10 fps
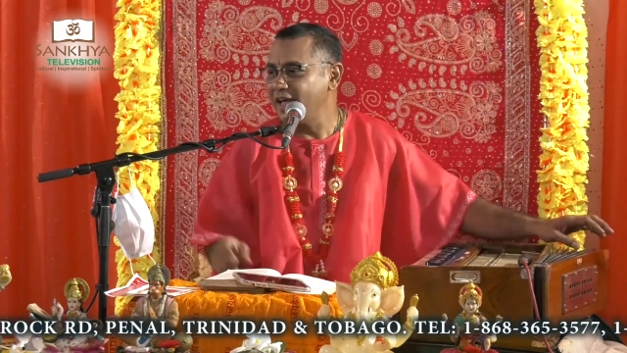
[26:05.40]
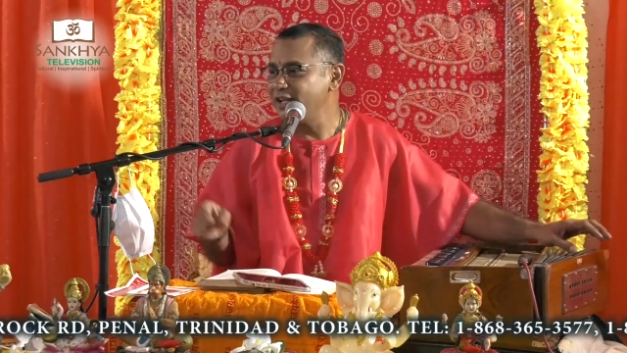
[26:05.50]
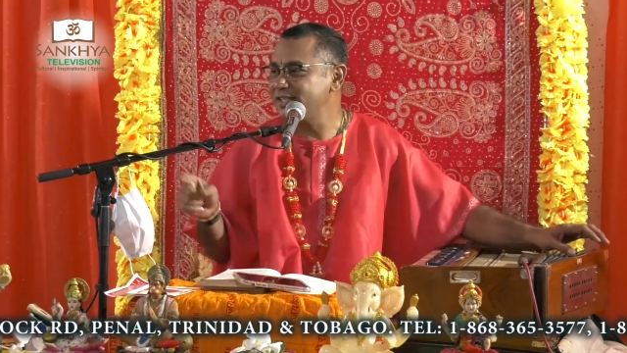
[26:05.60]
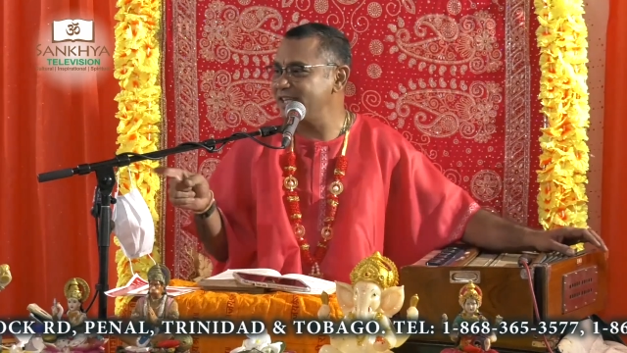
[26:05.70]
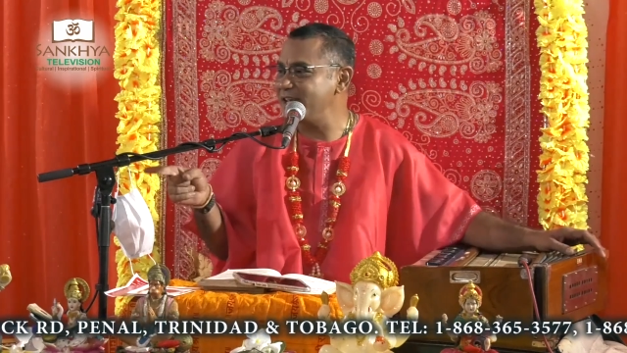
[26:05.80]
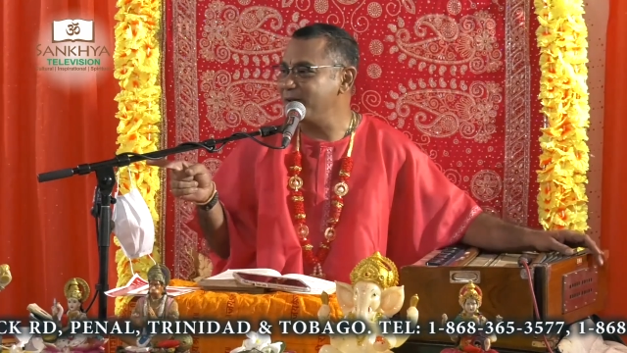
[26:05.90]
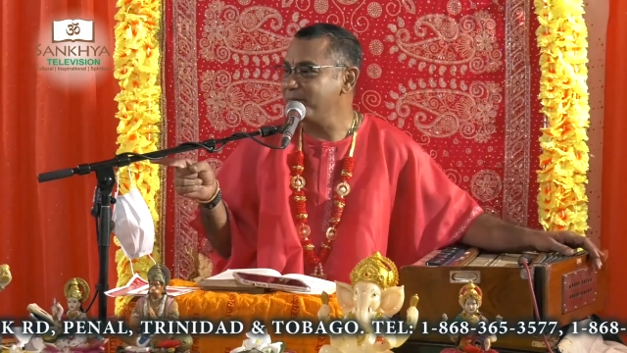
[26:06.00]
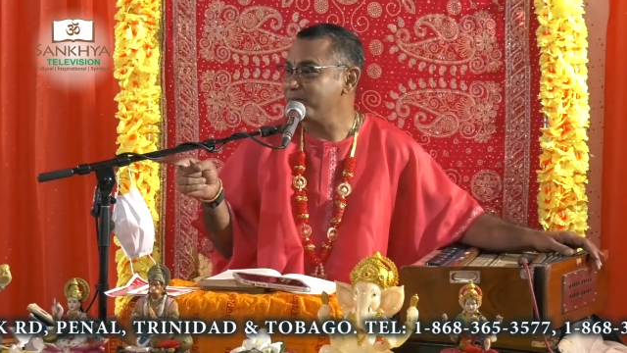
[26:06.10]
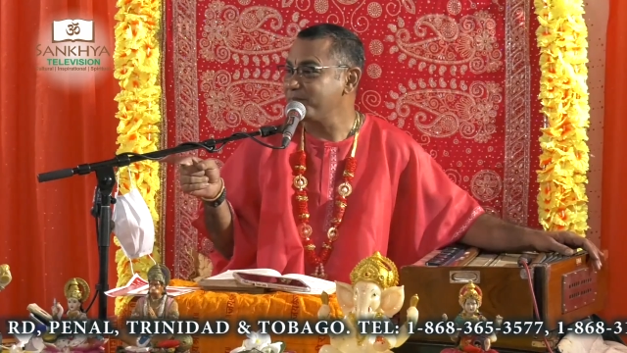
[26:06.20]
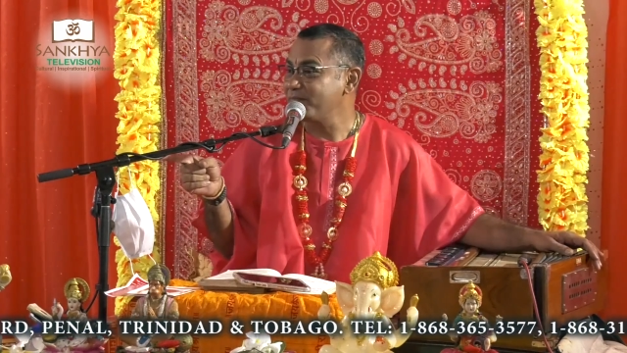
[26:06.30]
And you
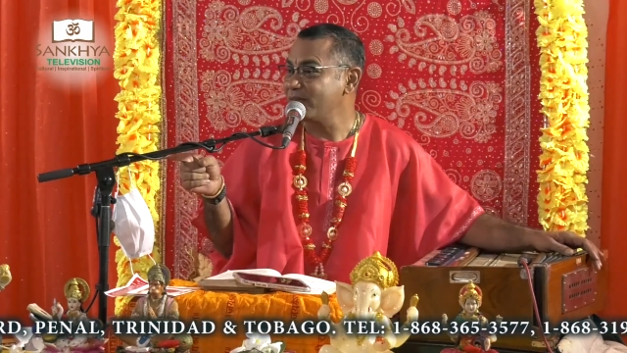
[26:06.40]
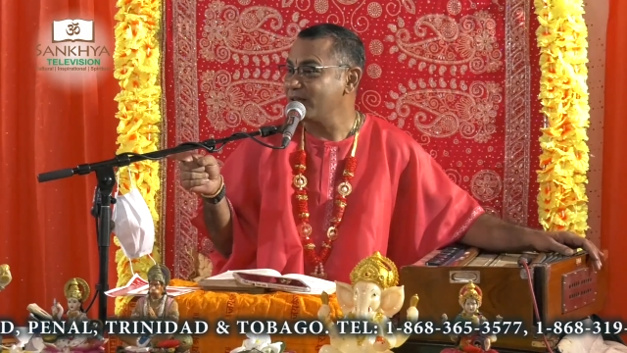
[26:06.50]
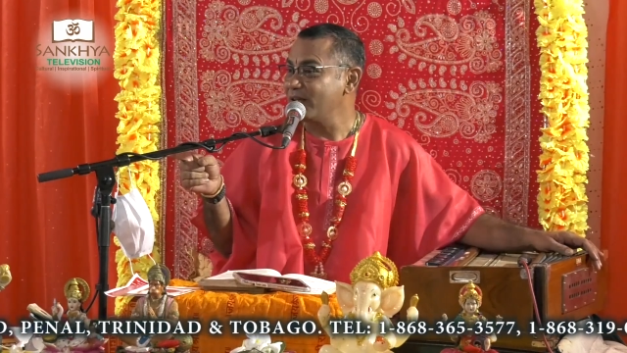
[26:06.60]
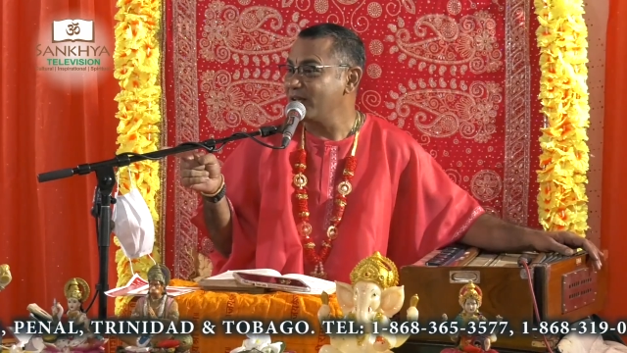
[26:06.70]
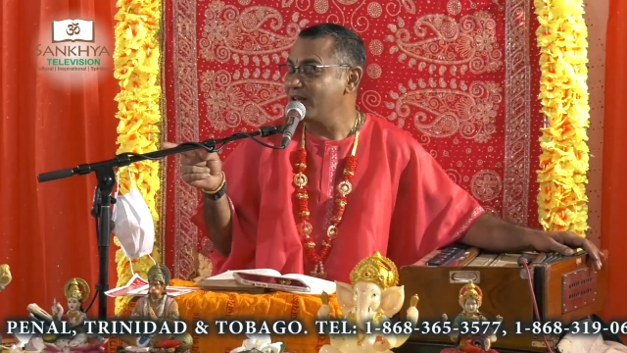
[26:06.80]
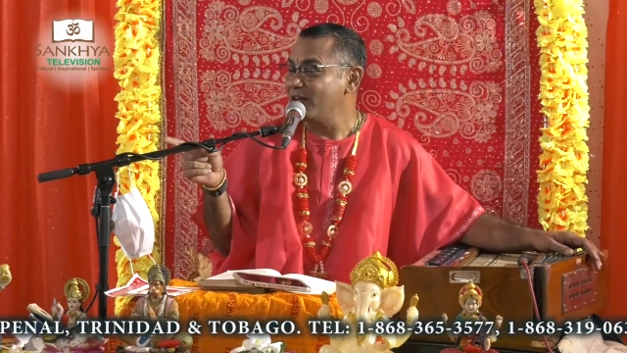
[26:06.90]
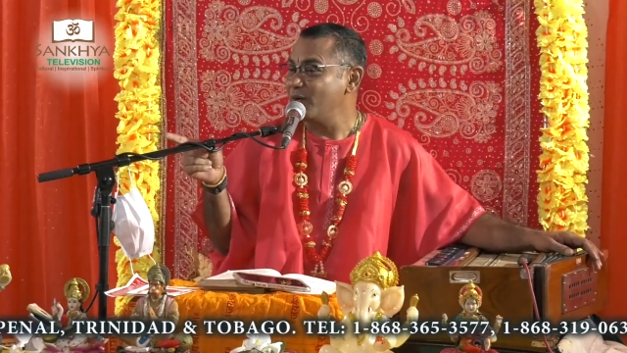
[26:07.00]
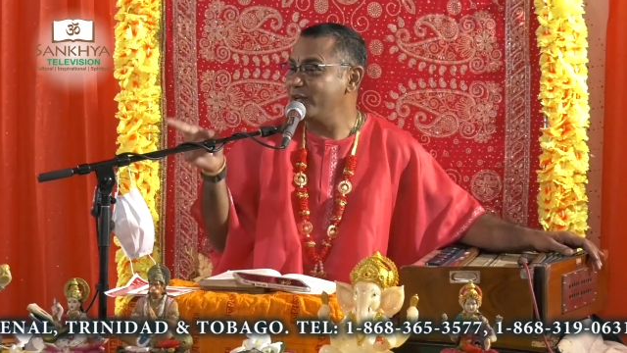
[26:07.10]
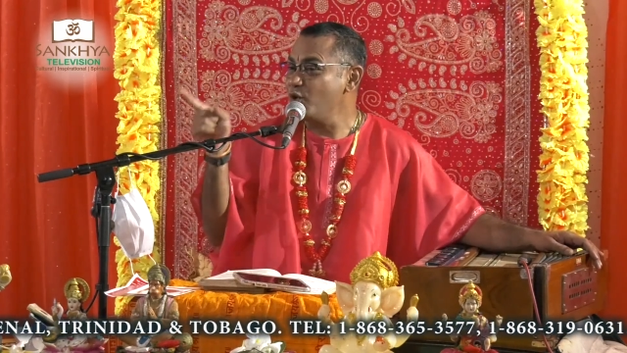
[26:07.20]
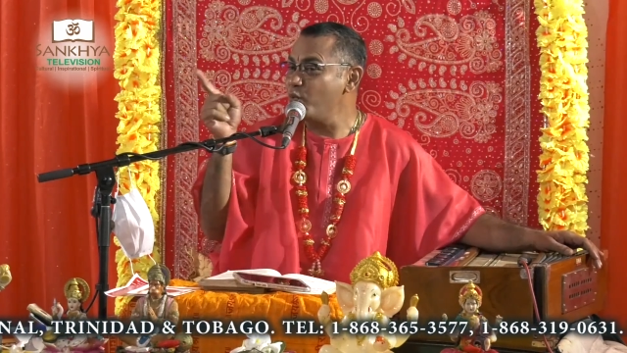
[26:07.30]
see,
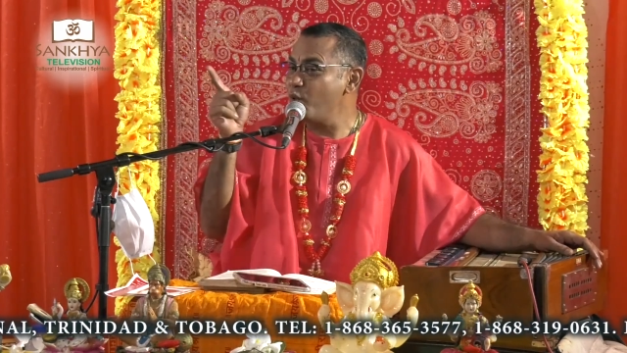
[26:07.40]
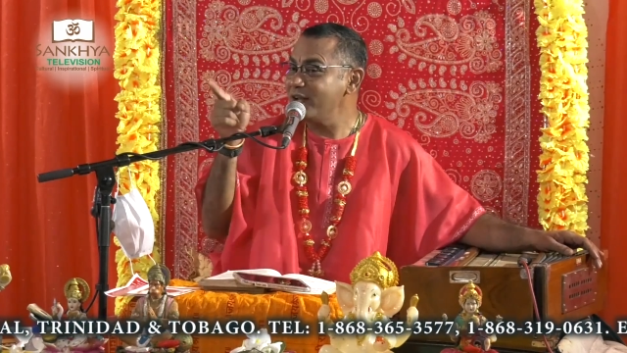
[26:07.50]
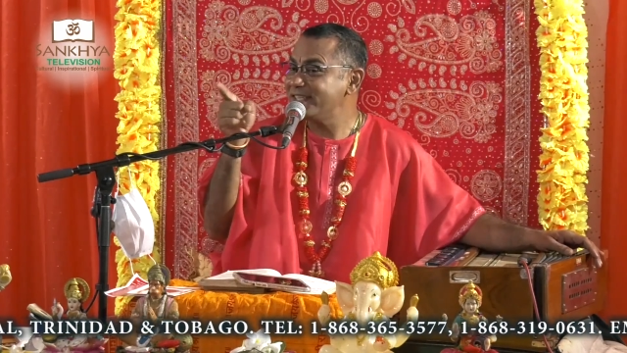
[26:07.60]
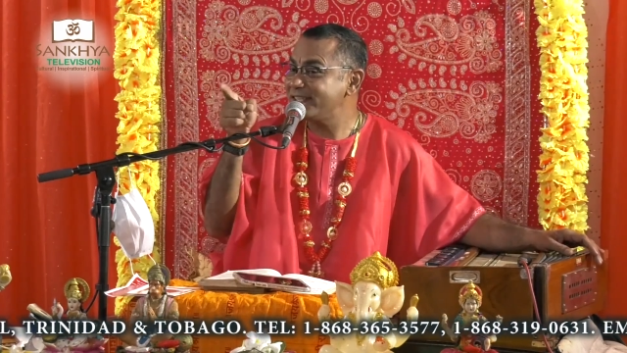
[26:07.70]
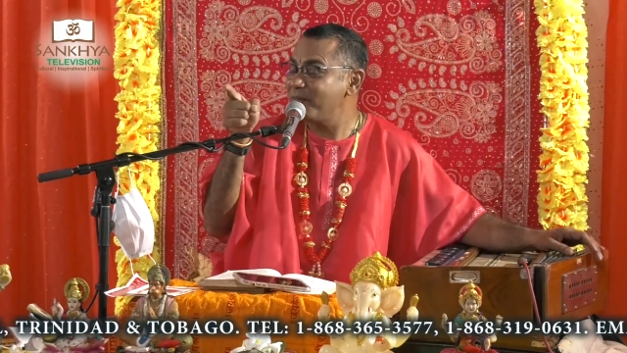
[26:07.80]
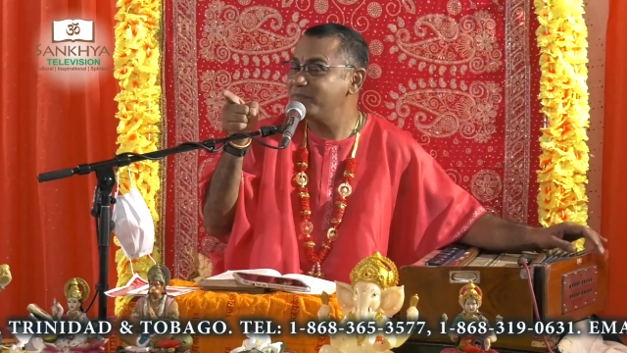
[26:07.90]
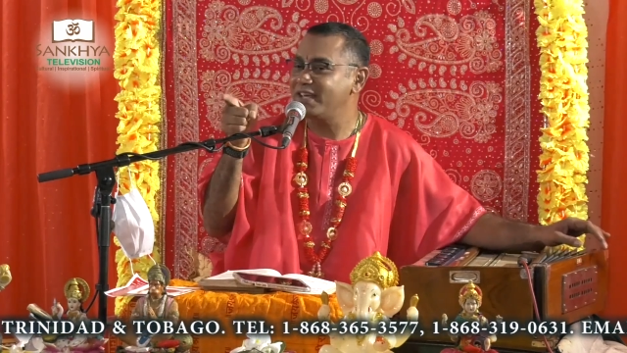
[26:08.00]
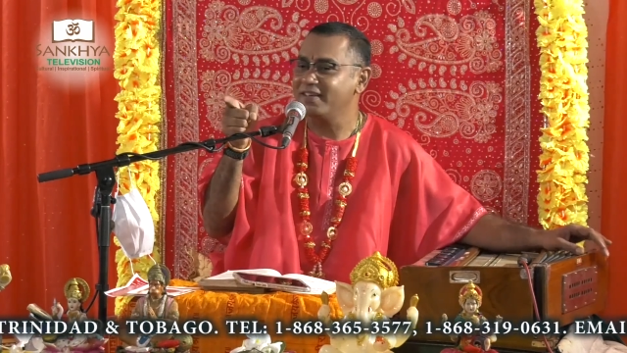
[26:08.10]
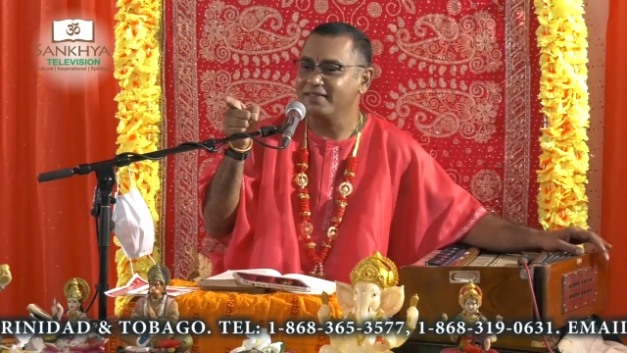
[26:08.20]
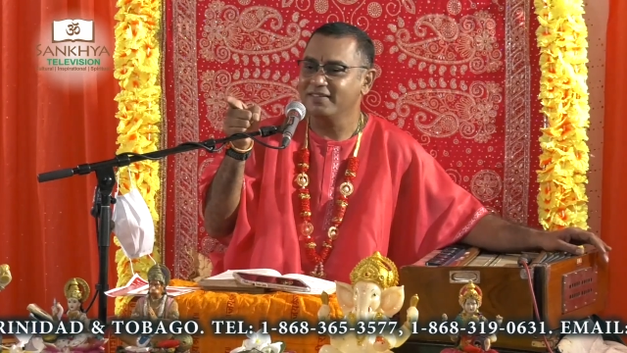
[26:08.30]
when you want
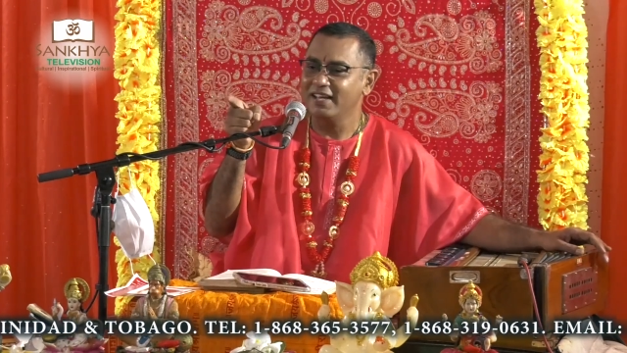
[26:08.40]
something